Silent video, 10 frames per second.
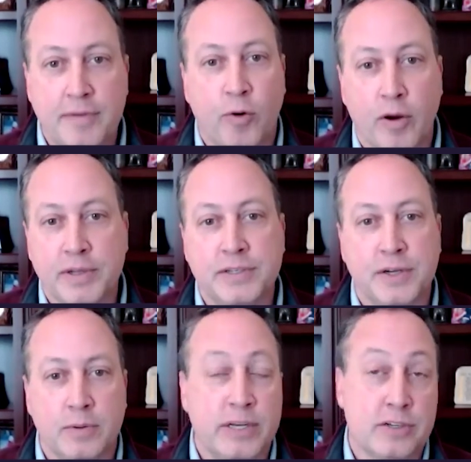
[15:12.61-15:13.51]
platform.
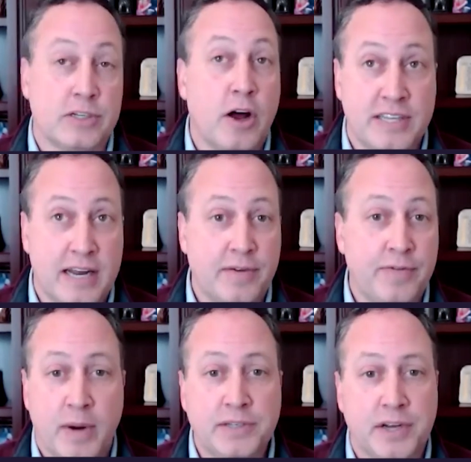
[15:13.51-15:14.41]
And so we just launched
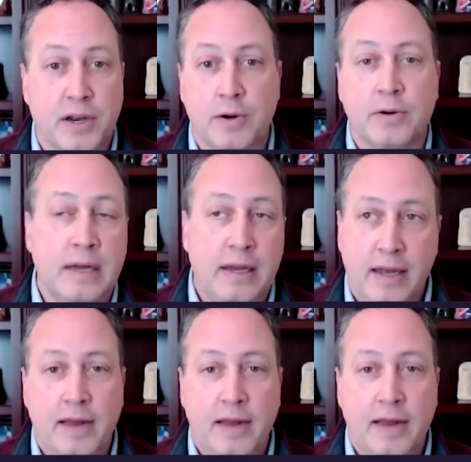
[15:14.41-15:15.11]
that a few months ago,